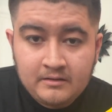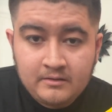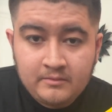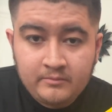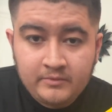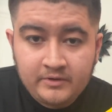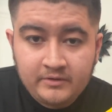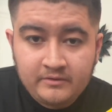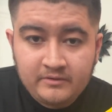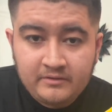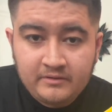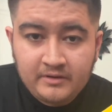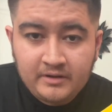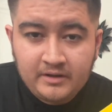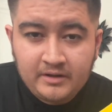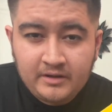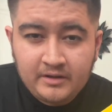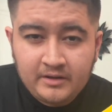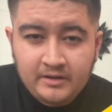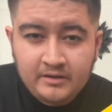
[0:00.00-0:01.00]
let me
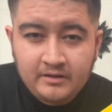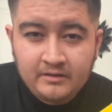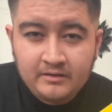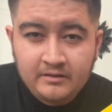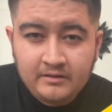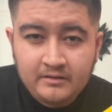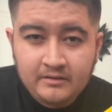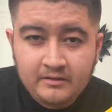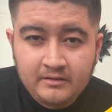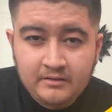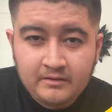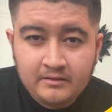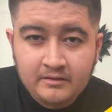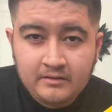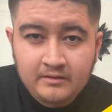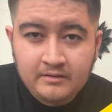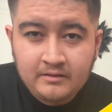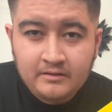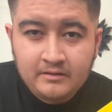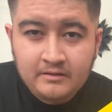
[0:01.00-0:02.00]
see.
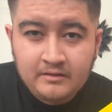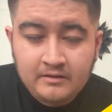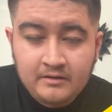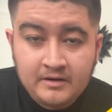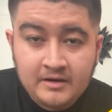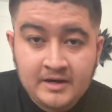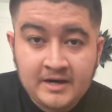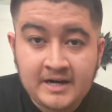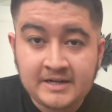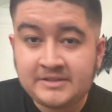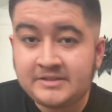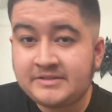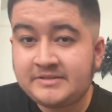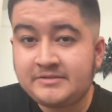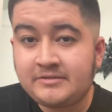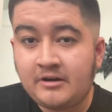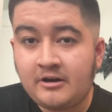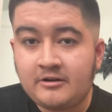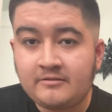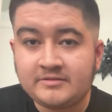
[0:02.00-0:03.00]
I
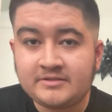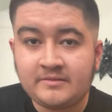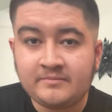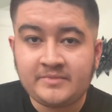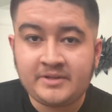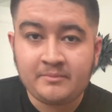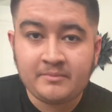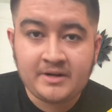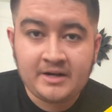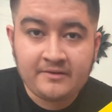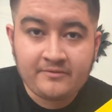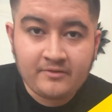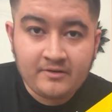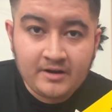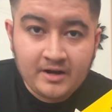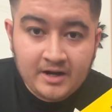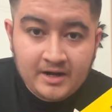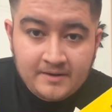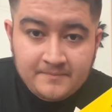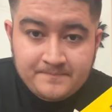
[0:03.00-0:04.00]
just thought of something but I
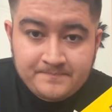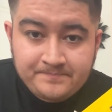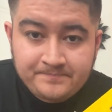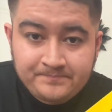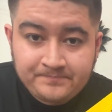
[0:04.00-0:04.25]
forgot.